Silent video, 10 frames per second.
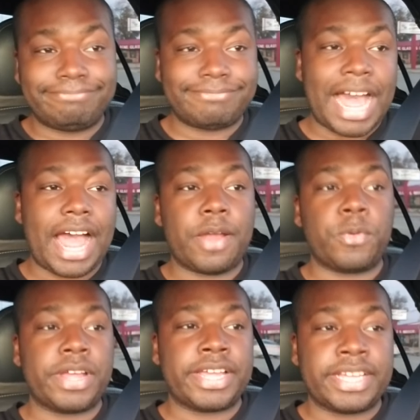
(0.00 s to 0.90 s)

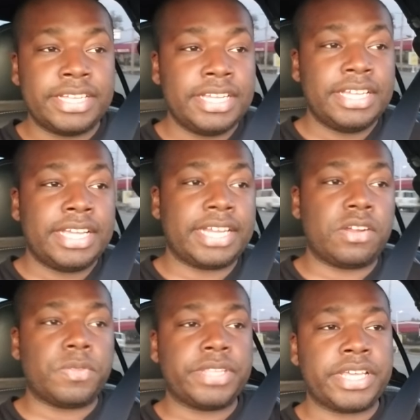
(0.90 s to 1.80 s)
highway and
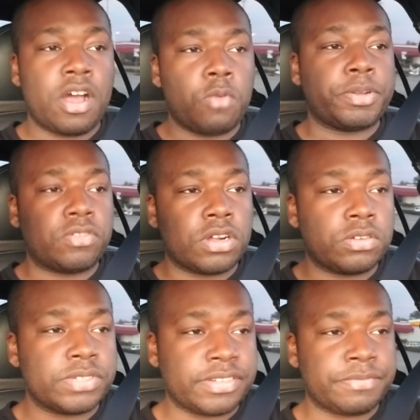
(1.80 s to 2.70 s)
on the open
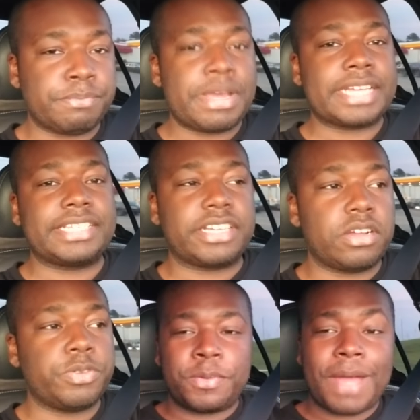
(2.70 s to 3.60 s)
roads of
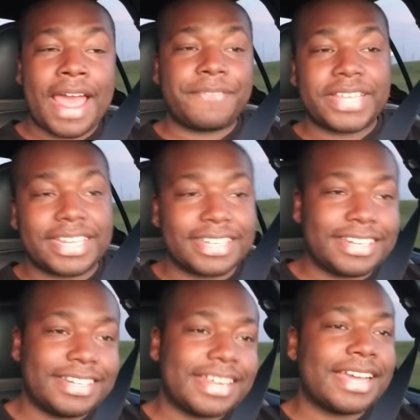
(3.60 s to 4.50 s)
Mexico. At the end of
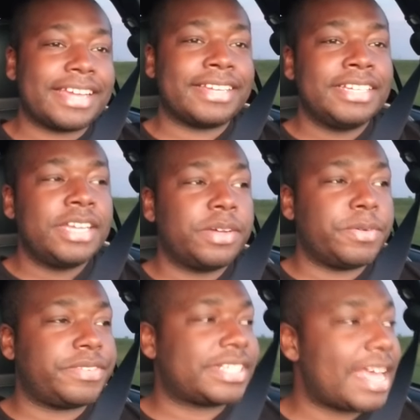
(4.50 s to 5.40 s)
the day,
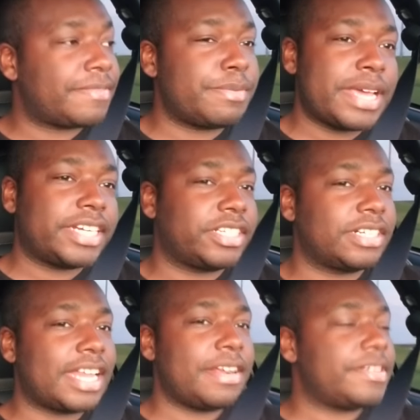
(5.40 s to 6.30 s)
we just have to make sure
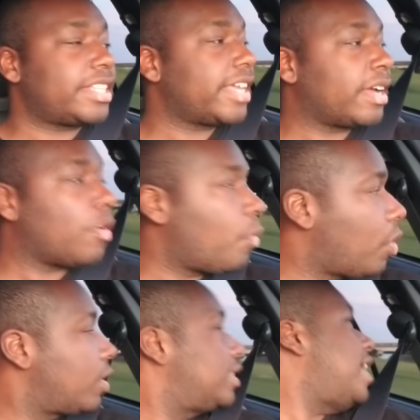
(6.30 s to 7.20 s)
that everything
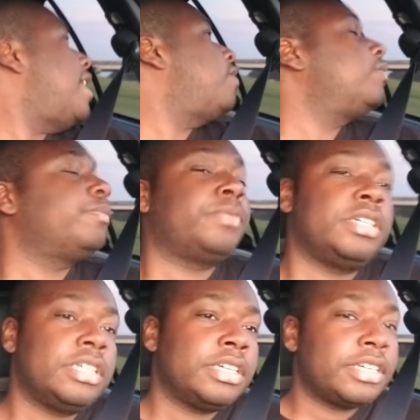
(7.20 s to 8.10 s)
works out
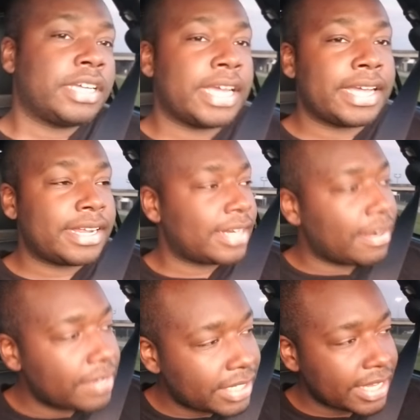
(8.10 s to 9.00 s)
and
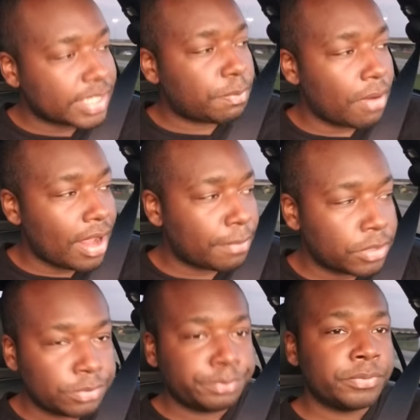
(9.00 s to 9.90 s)
everything's proper.
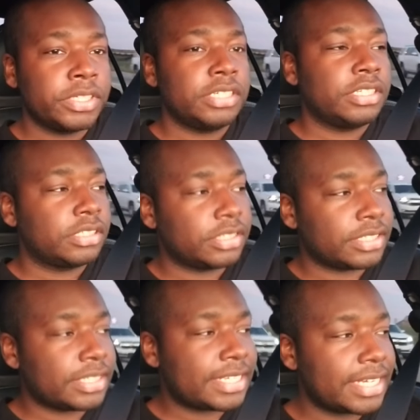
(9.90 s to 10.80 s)

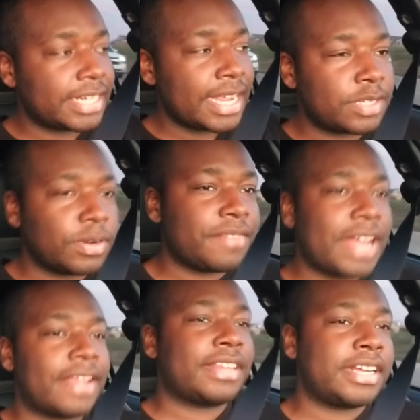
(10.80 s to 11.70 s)
You can see that's what I've
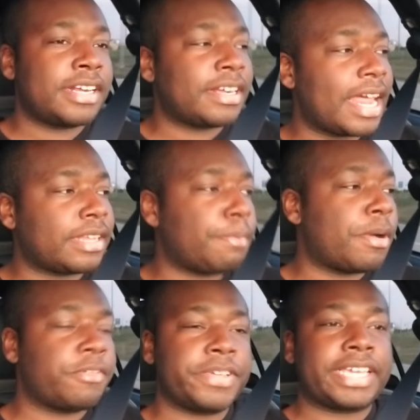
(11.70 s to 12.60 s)
got there. Got the
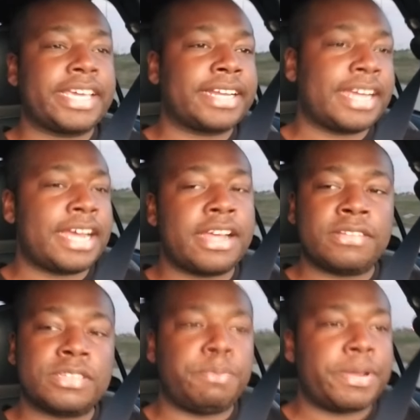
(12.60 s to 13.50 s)
perfect kick
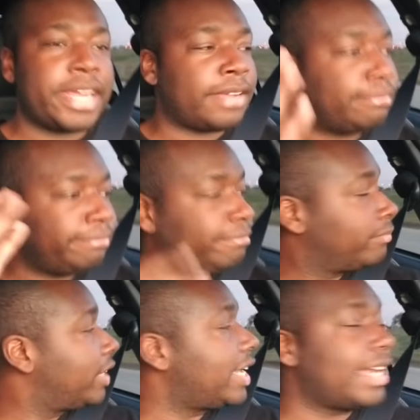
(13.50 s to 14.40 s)
downs.
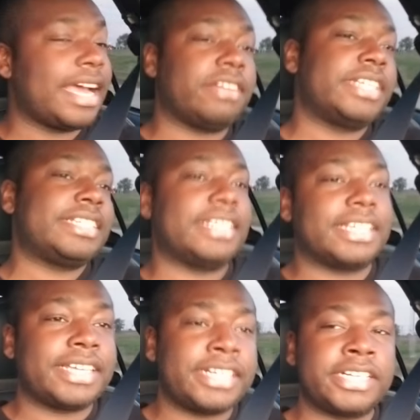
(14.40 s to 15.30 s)
Bam, get down into the
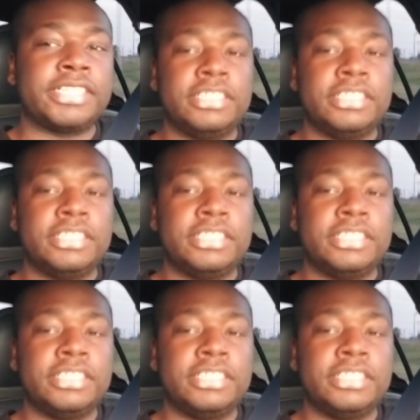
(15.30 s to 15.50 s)
gear,